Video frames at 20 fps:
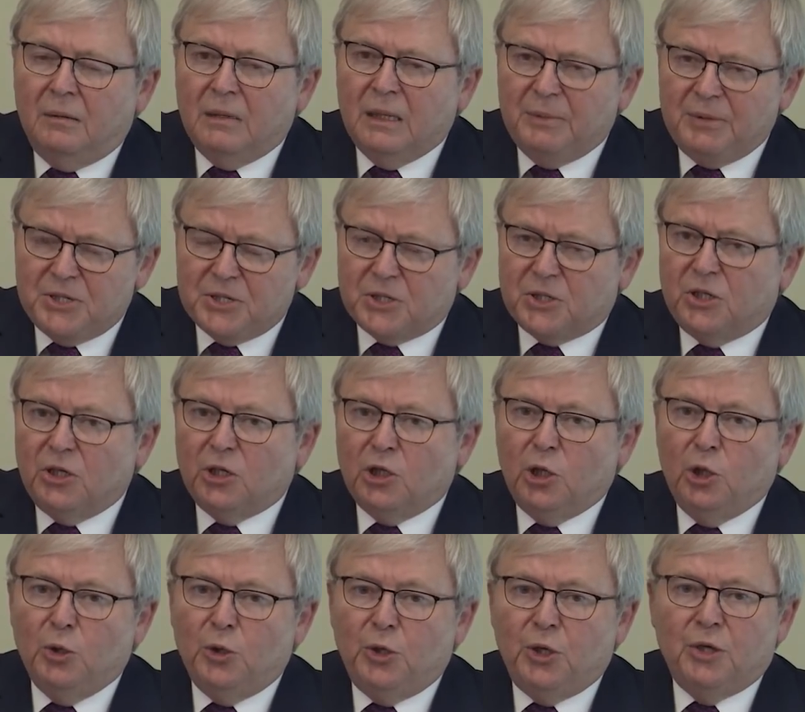Let me just
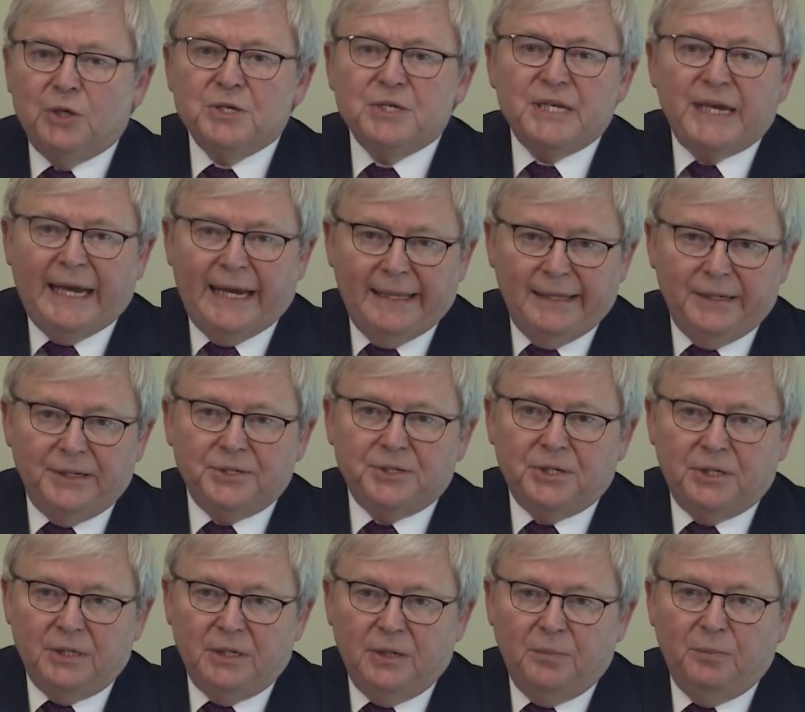conclude on
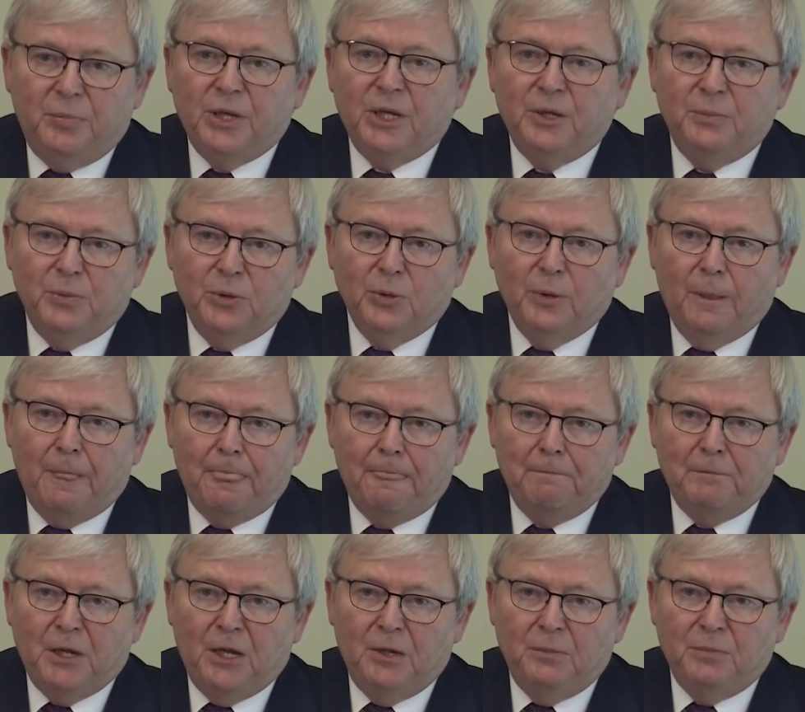talent and people
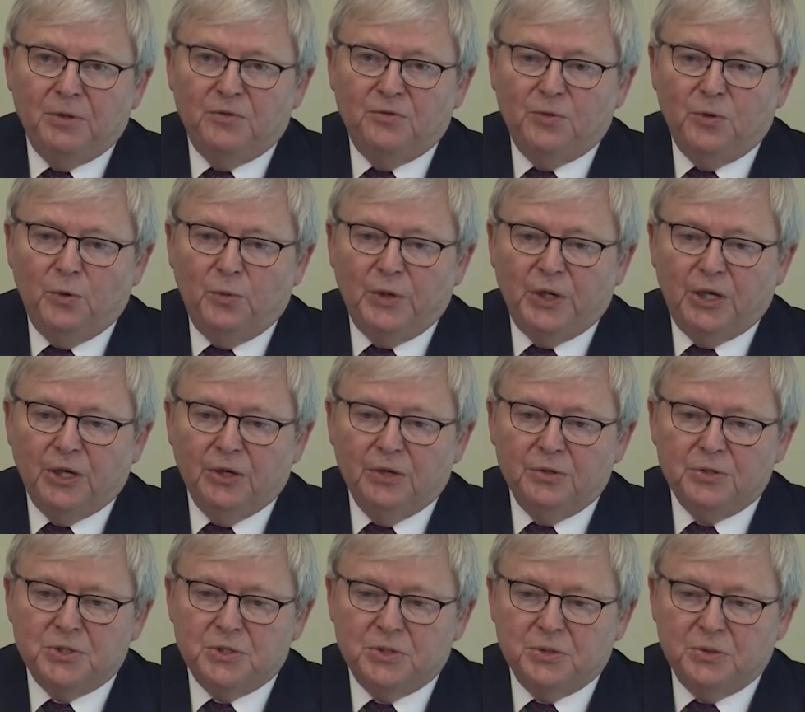before we go
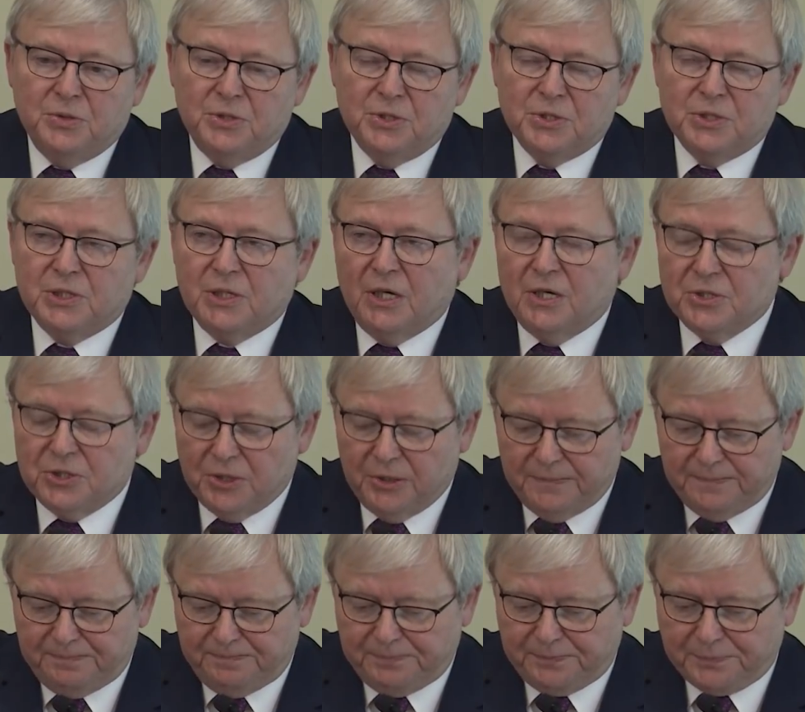to the
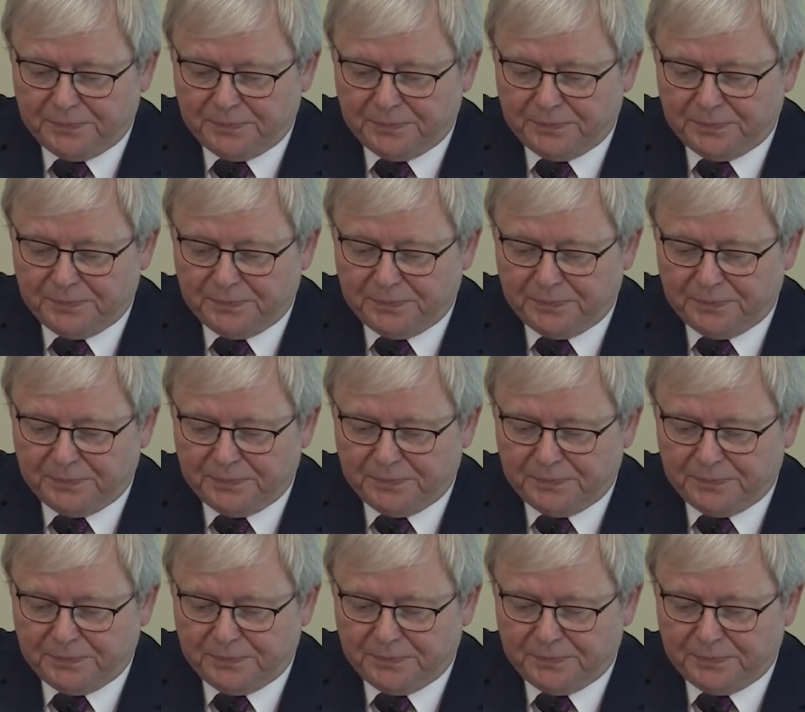discussion.